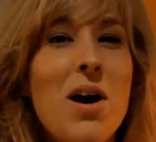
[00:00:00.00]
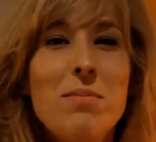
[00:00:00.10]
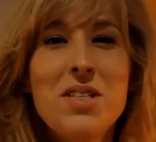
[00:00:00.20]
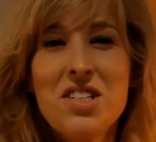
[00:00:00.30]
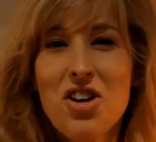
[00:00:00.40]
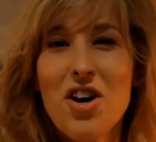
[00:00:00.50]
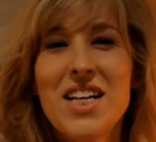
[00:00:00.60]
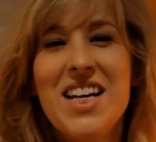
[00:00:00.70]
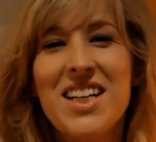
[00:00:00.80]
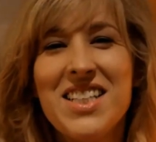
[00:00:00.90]
I'm
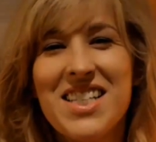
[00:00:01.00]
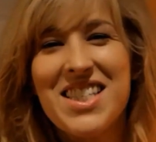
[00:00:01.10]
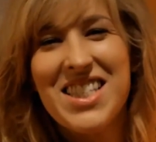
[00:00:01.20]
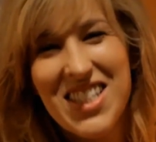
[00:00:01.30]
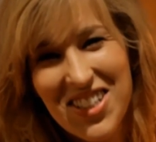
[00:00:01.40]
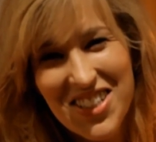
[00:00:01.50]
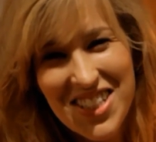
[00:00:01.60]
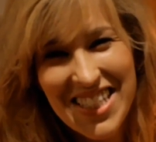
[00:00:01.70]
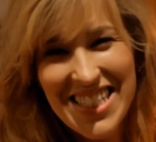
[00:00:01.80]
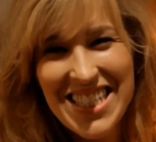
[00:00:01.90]
starting on
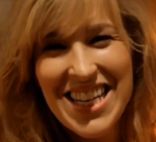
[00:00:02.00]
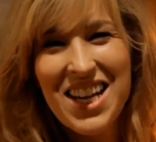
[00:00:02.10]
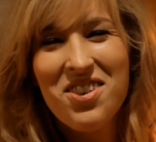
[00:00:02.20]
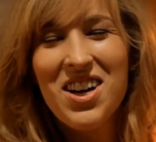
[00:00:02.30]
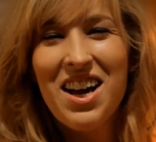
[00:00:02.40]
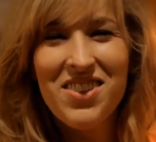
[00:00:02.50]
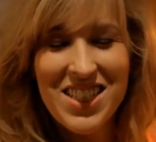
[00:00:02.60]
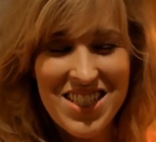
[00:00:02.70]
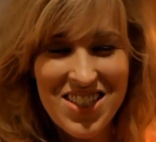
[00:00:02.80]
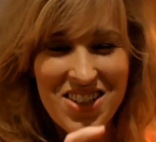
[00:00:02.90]
dessert, and tonight we're having
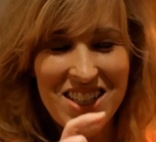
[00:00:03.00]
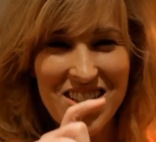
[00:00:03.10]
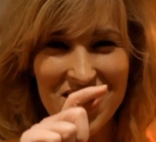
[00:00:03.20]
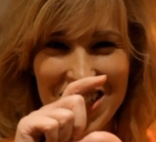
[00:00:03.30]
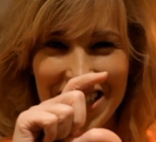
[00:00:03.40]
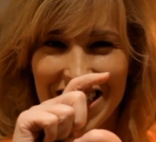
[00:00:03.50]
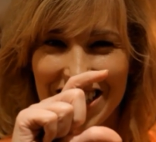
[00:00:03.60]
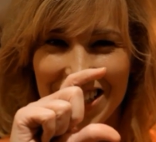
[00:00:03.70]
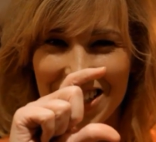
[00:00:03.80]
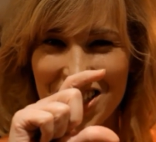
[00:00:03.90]
dessert in those
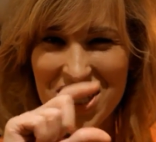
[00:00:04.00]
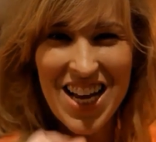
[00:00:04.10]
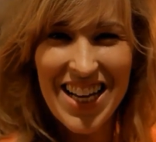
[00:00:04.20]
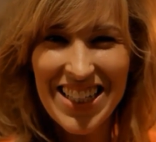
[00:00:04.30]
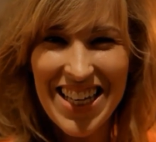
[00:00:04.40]
little shot